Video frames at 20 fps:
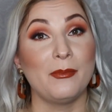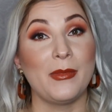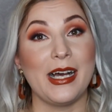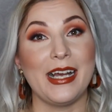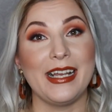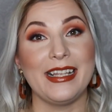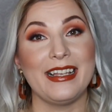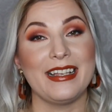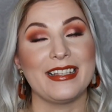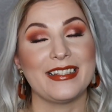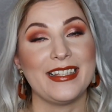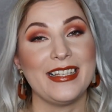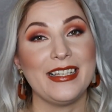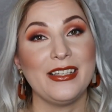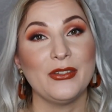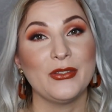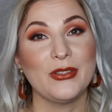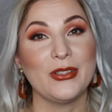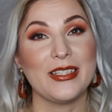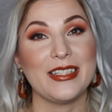my
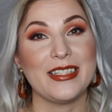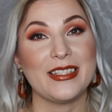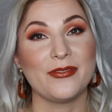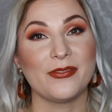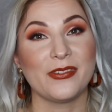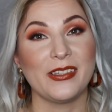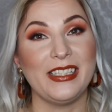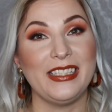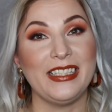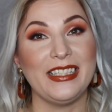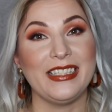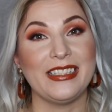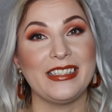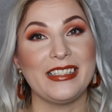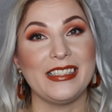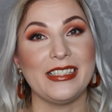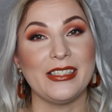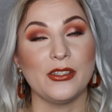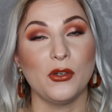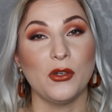single is really
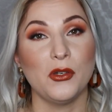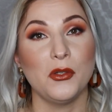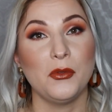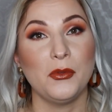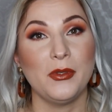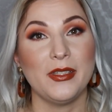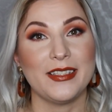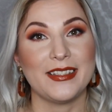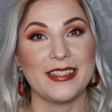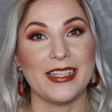the only